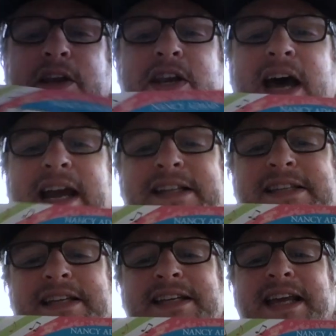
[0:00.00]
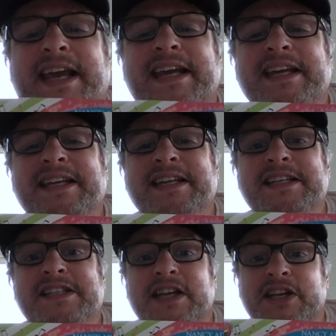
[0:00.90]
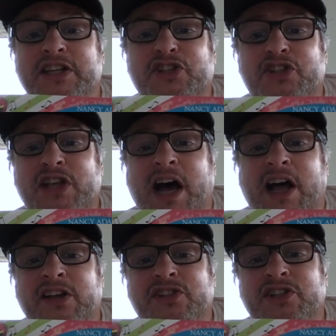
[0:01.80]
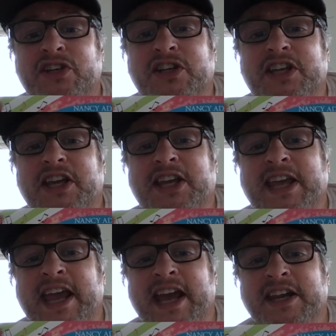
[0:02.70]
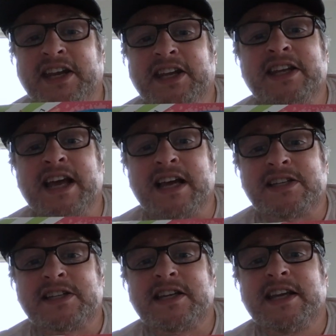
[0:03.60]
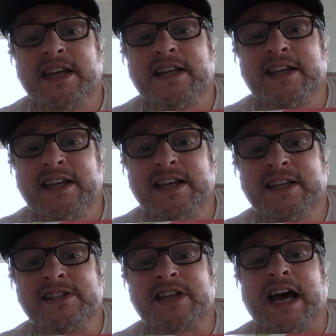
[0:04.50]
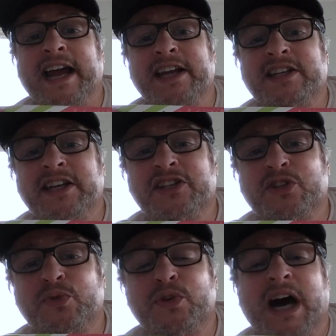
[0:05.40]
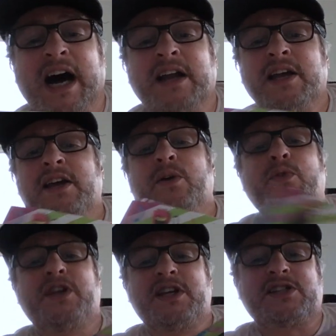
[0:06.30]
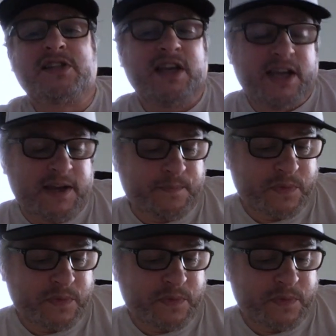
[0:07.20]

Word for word: nineteen eighties nostalgic candy. Yes, it is. I kid you not. This thing,